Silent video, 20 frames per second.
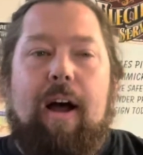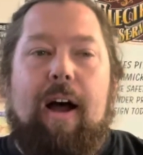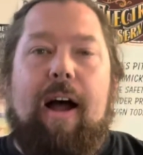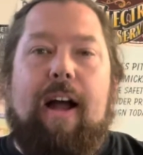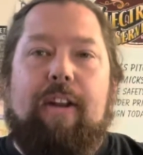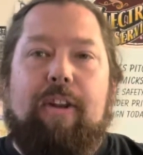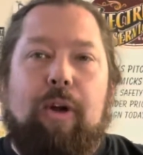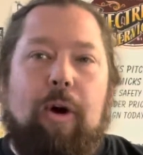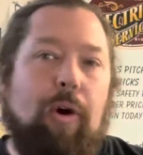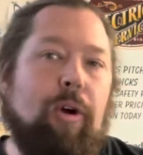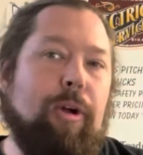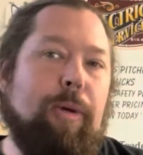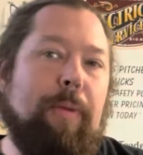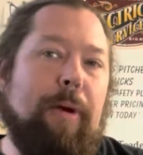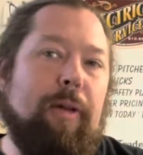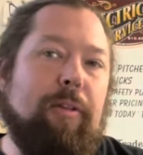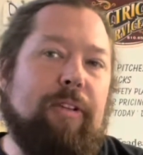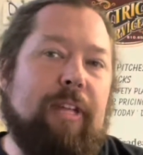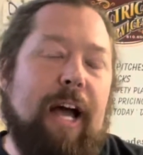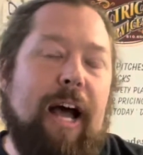I talk
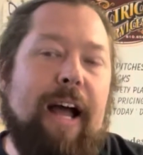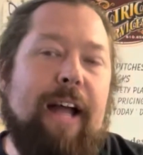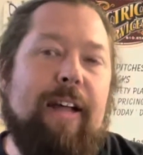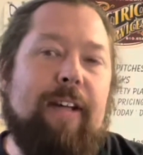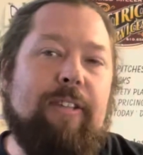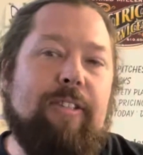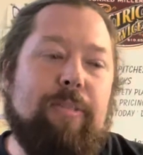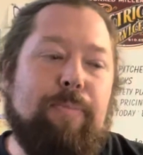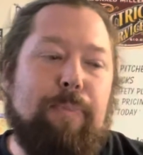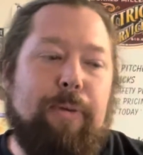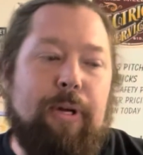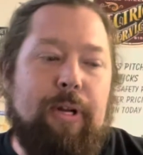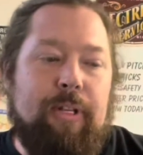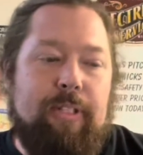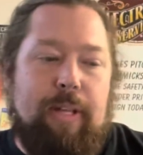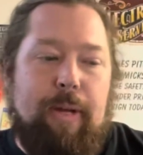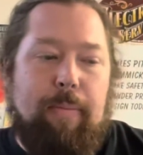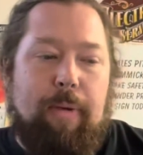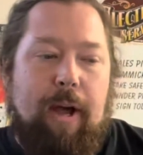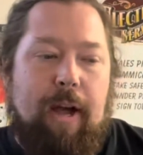about diets because I'm,